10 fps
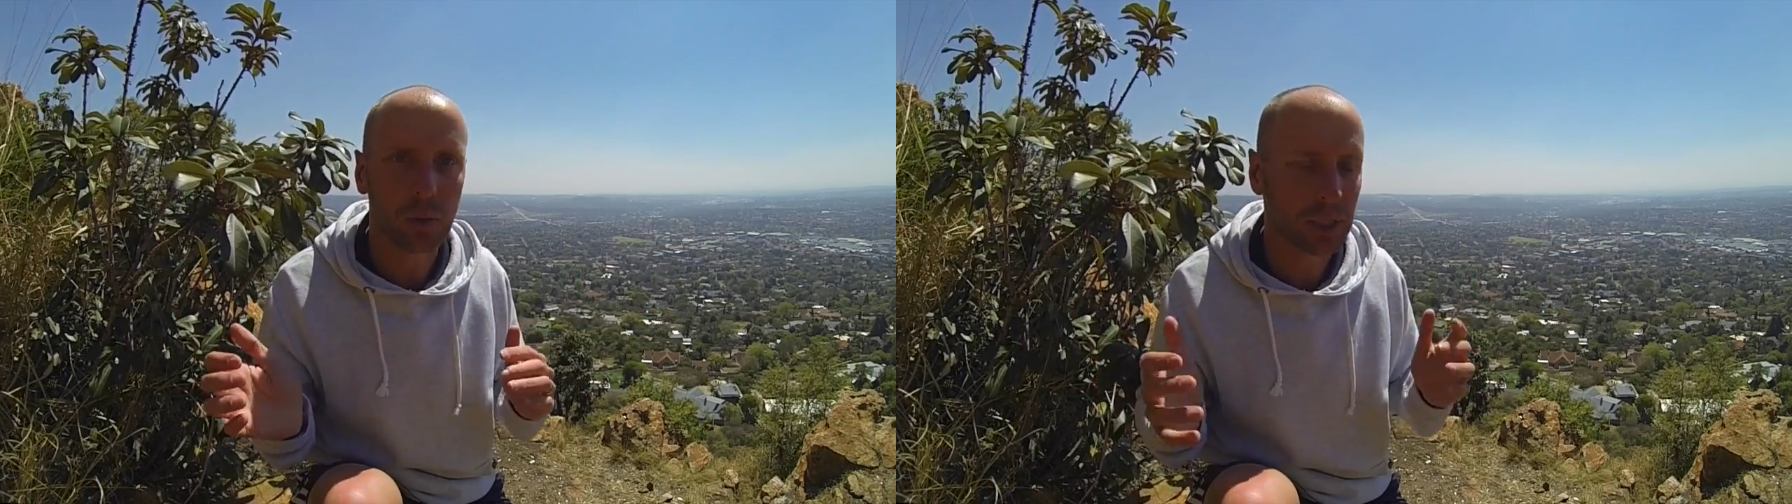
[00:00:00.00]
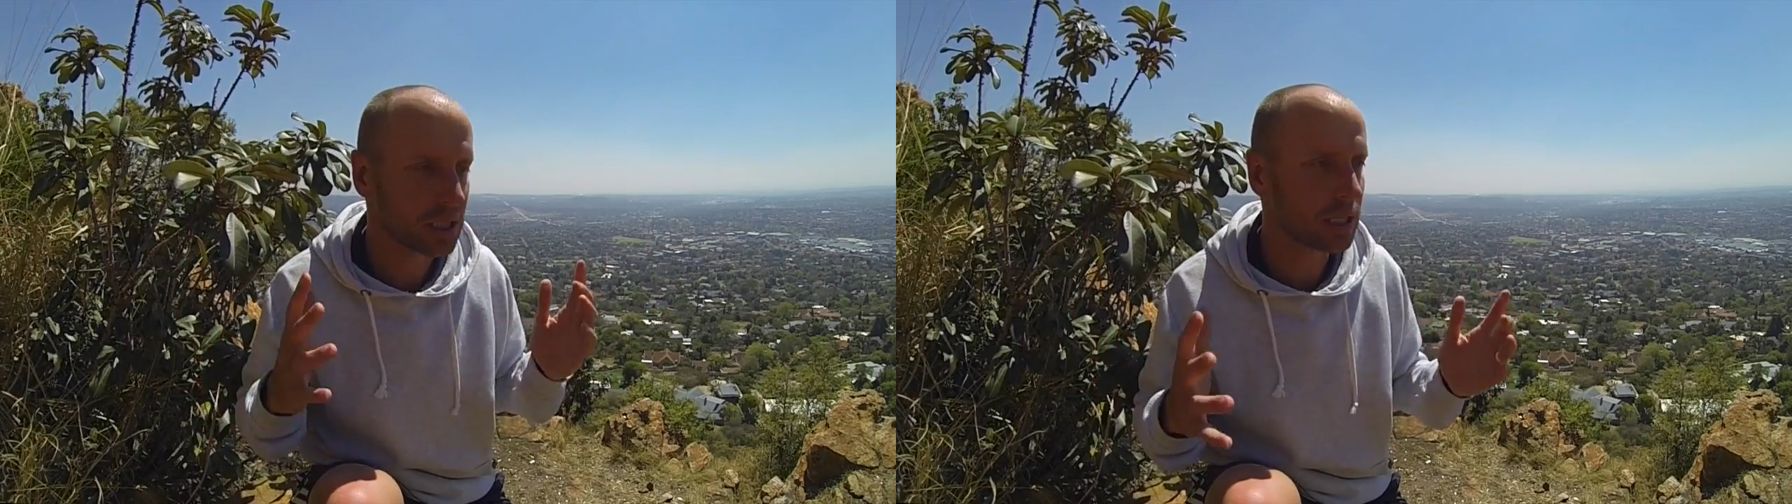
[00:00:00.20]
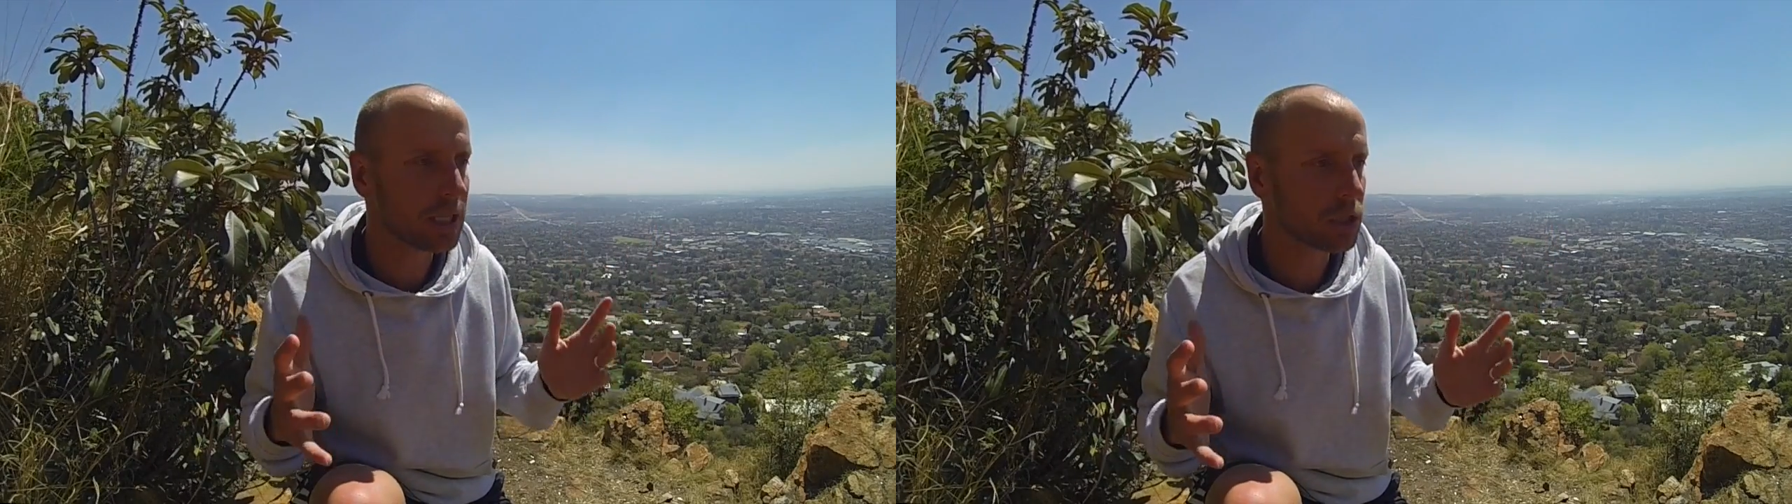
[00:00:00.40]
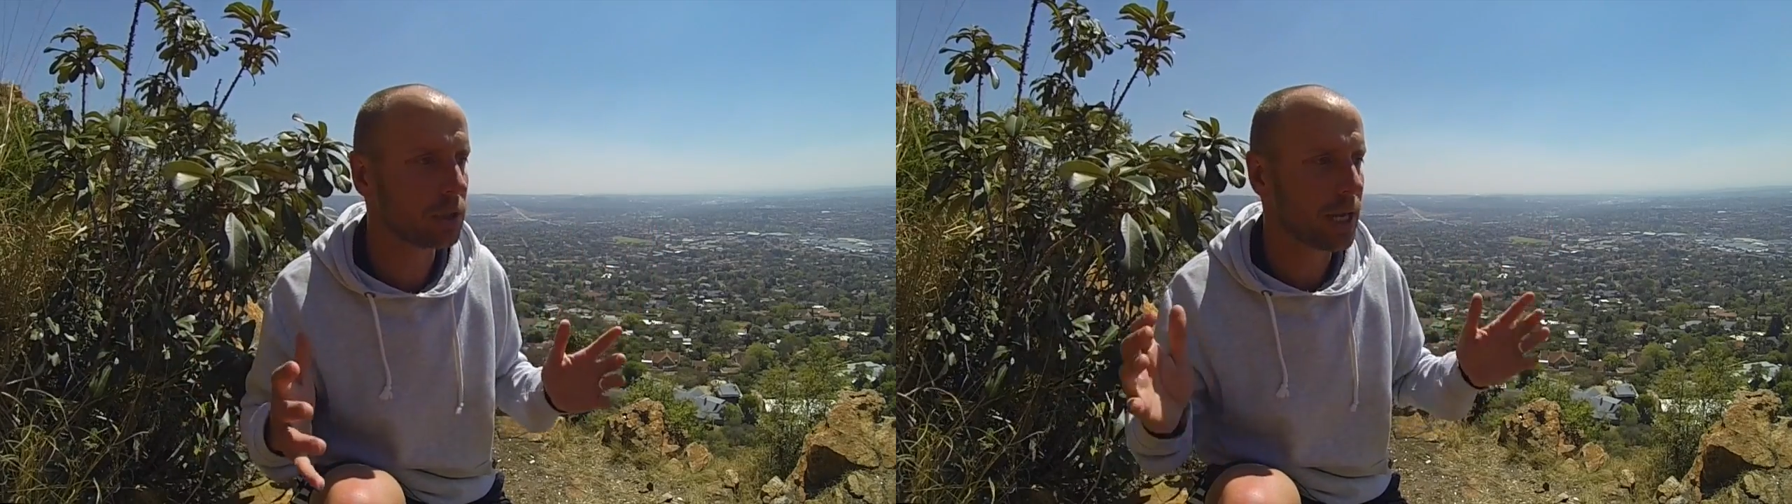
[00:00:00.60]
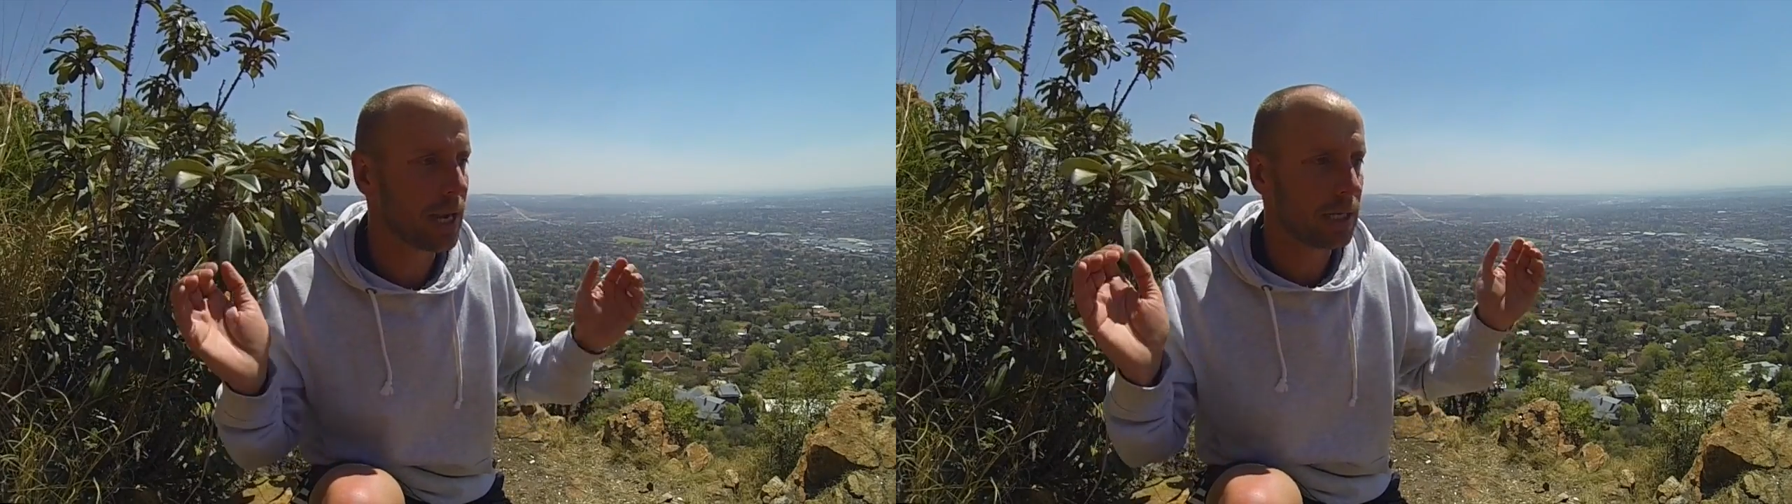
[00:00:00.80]
What's an issue
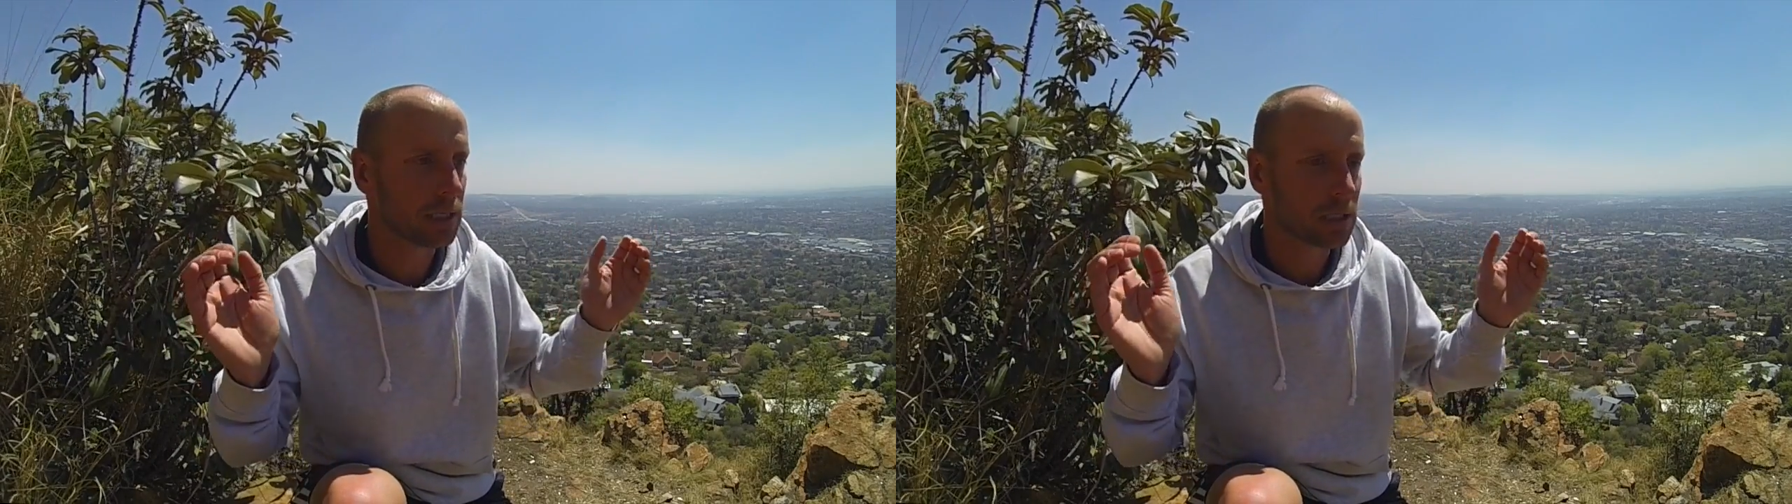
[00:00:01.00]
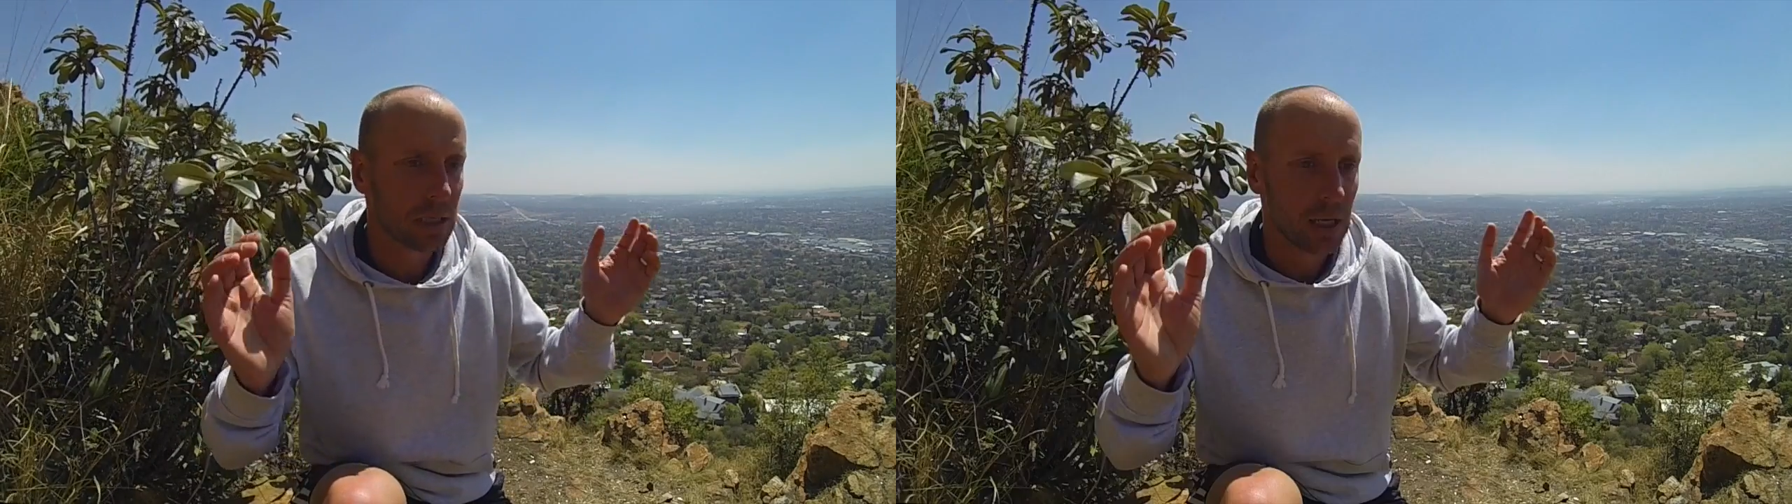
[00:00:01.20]
here is